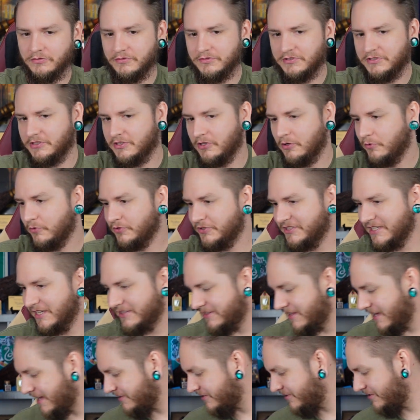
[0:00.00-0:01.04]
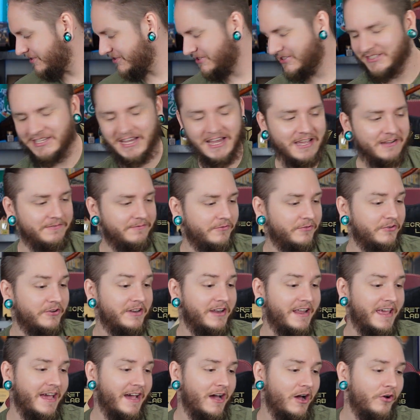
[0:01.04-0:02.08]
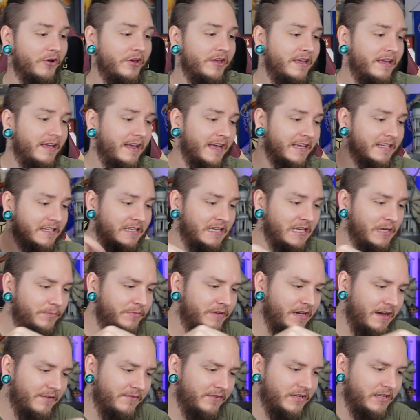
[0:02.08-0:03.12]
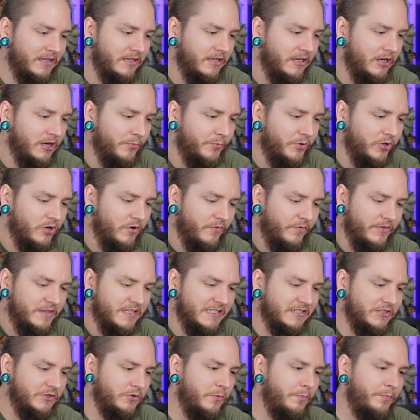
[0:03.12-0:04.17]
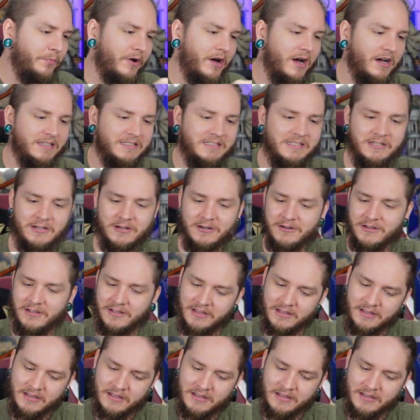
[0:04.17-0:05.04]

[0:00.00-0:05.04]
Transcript: So we'll set that to the side for now and keep diving in here. I'm gonna go for this little box here.